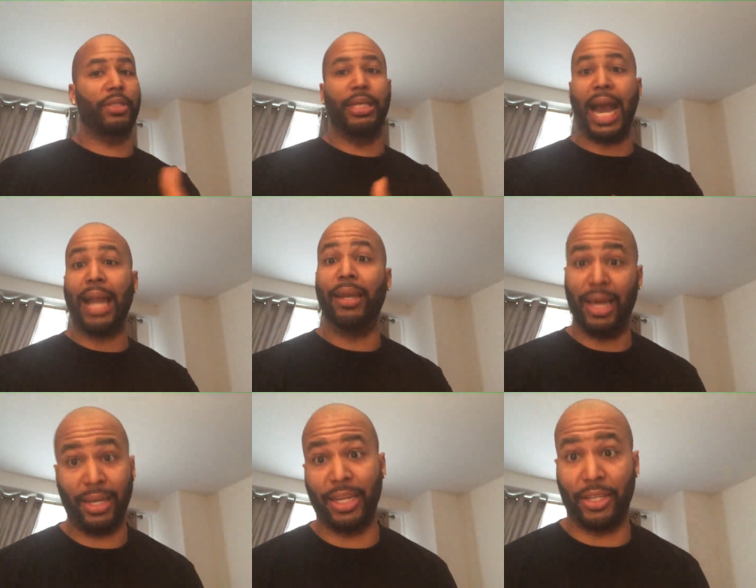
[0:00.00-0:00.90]
got
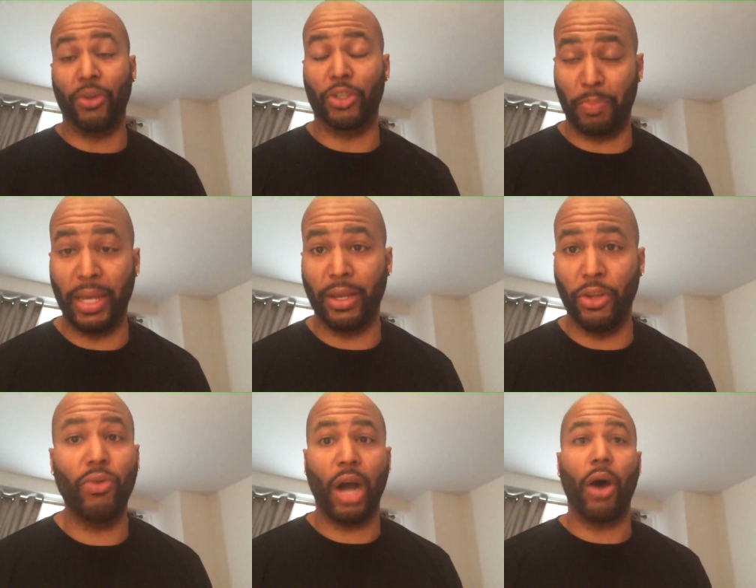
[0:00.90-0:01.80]
lucky, so to speak.
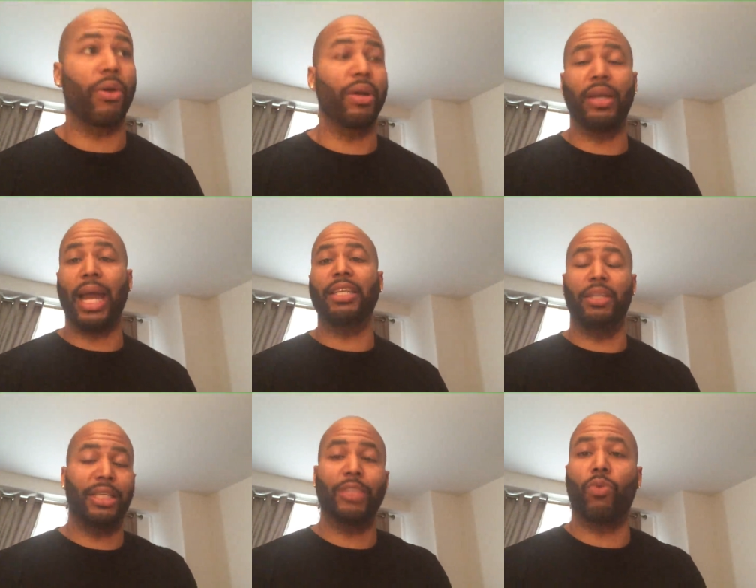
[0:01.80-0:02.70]
You caught on the night
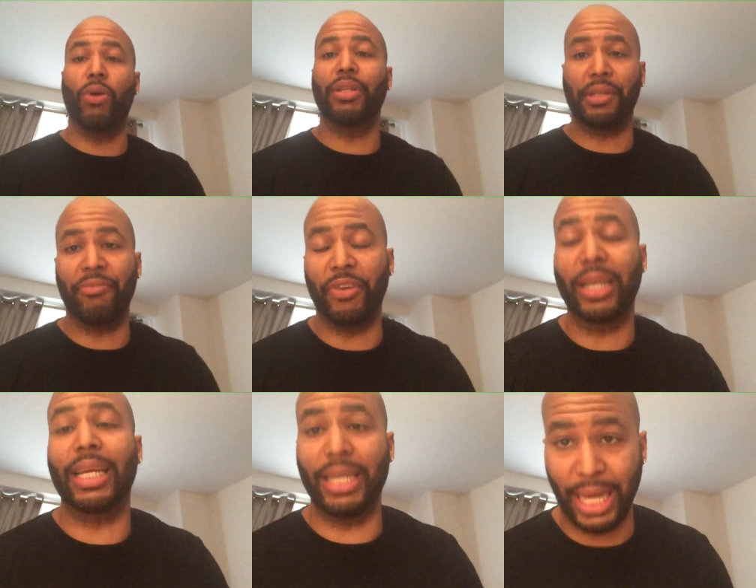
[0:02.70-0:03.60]
she just wanted some
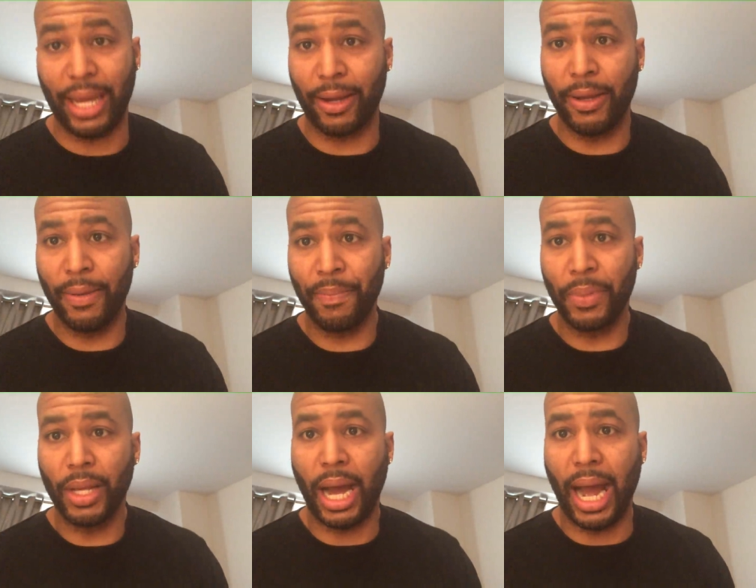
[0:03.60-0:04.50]
fucking dick.
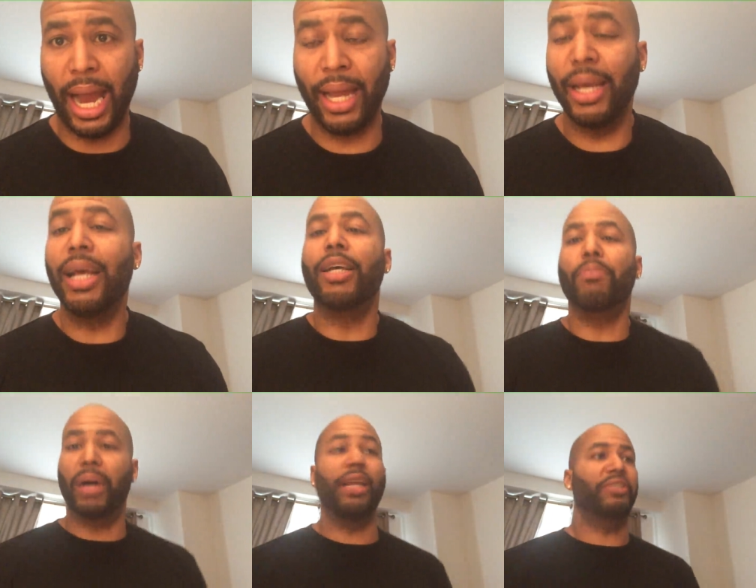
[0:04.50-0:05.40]
All right,
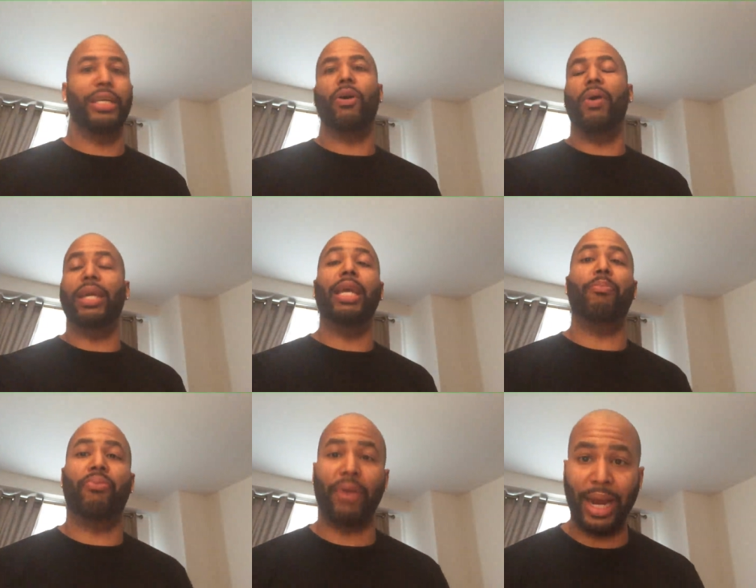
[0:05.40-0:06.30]
but if she go and
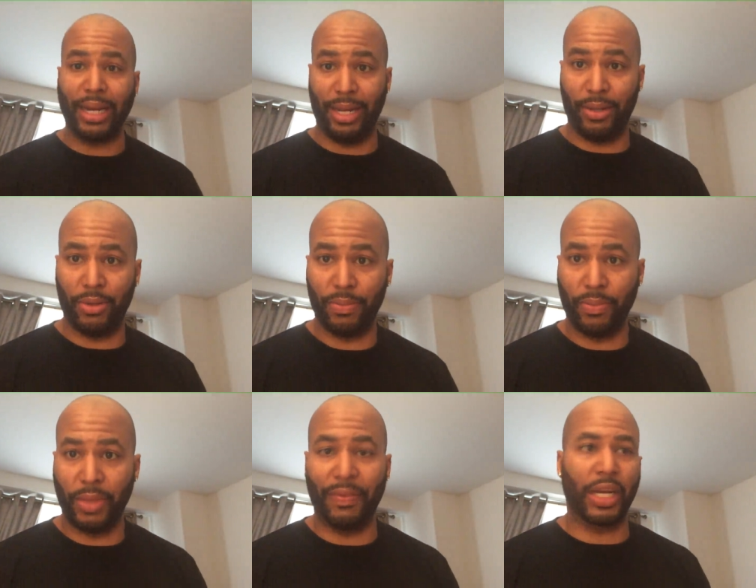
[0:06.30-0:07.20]
get pregnant,
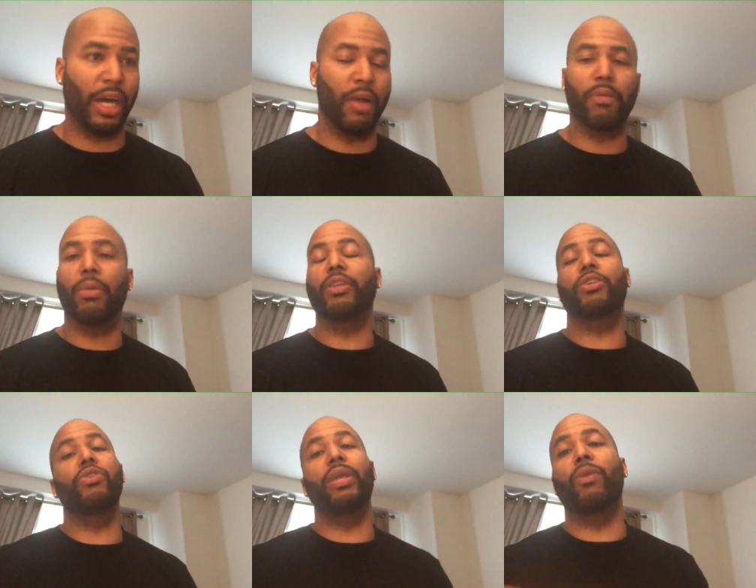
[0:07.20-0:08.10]
if the condom bust or
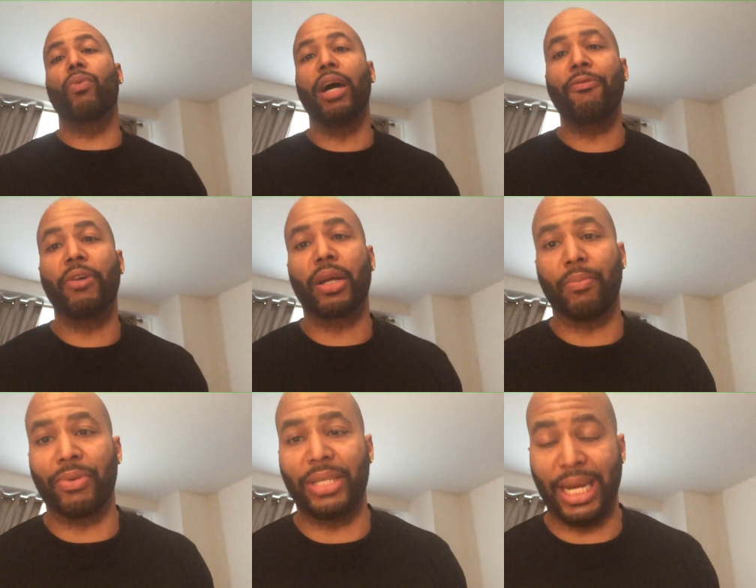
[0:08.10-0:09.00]
you didn't wear fucking
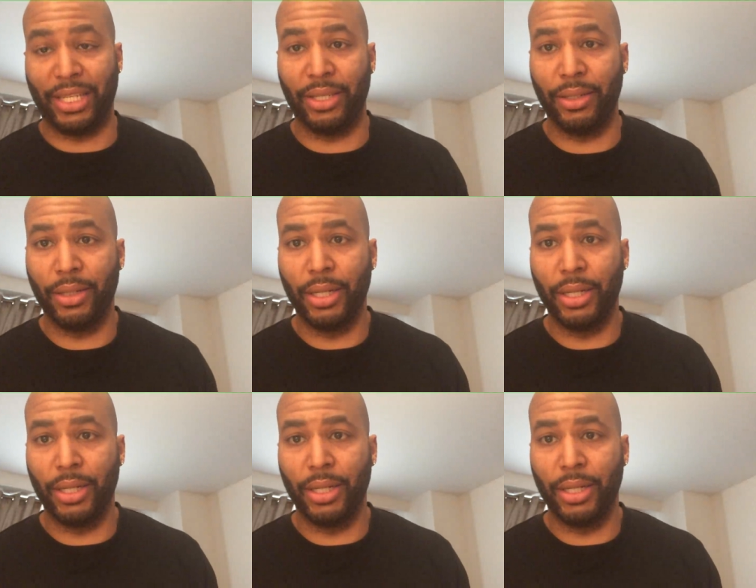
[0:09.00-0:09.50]
protection,